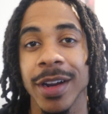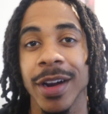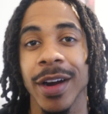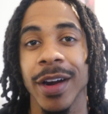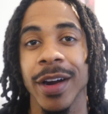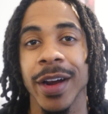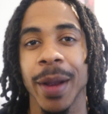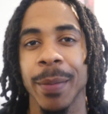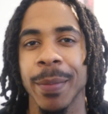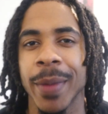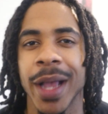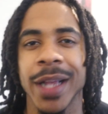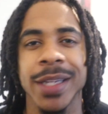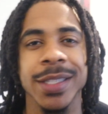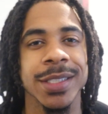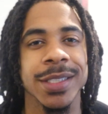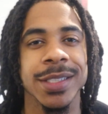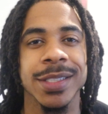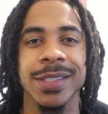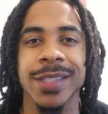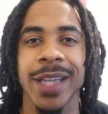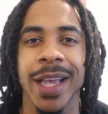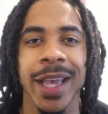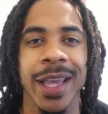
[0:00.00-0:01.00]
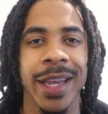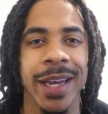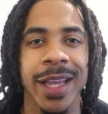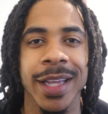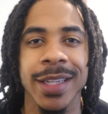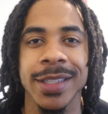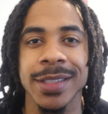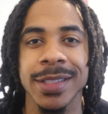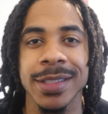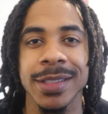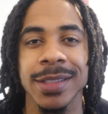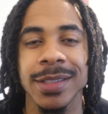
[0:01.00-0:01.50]
All right, I'm not just saying
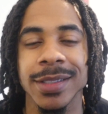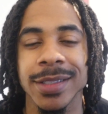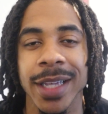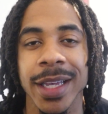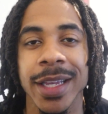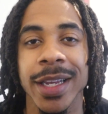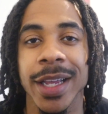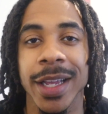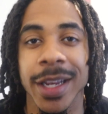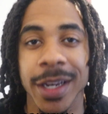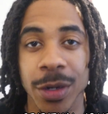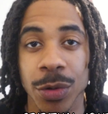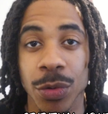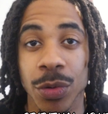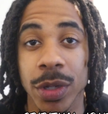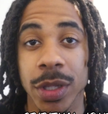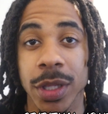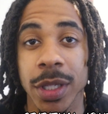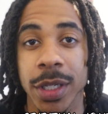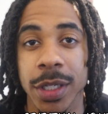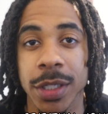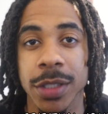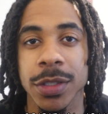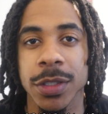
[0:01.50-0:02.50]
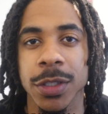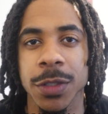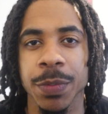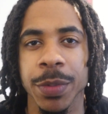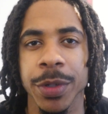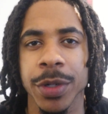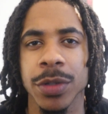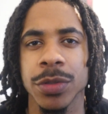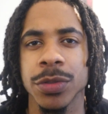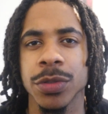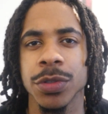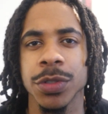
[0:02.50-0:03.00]
that just to say that. It really is a
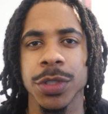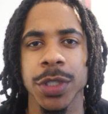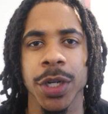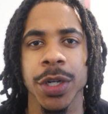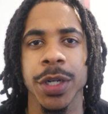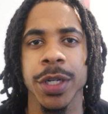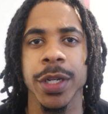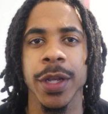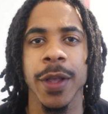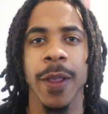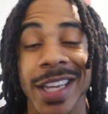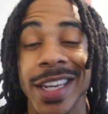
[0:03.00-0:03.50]
spiritual journey.